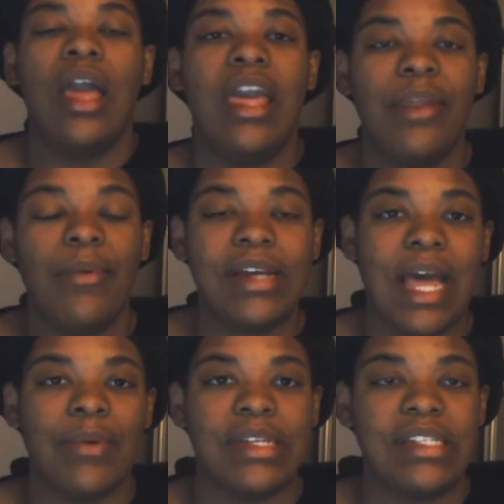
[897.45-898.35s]
Anyway, as
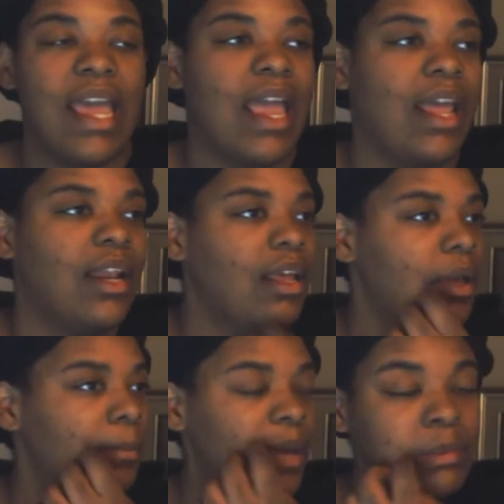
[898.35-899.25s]
I was saying,
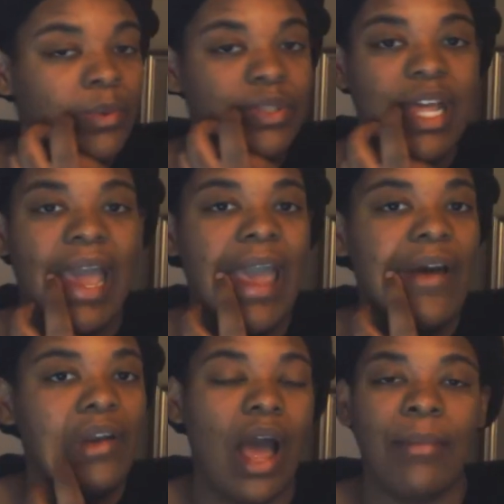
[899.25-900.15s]
Benjamin was like,
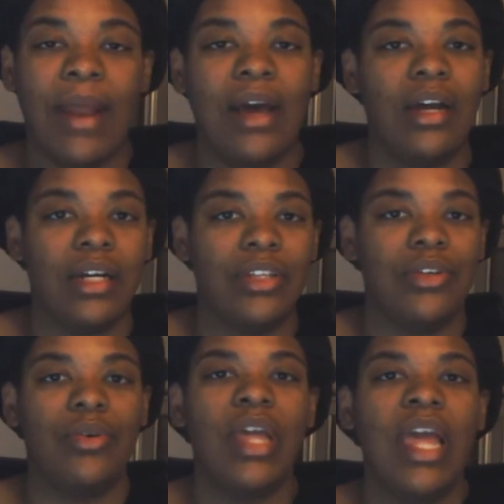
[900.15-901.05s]
hell no, I'm not hugging
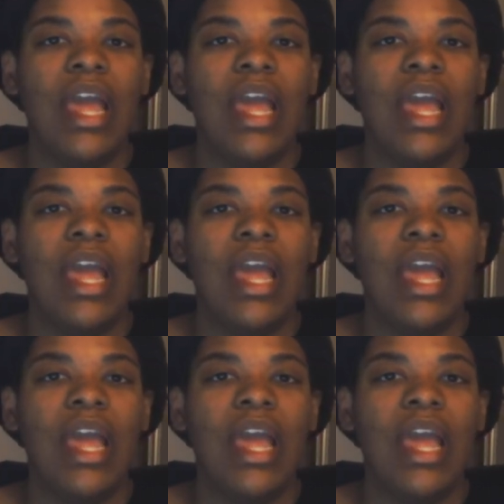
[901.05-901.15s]
you.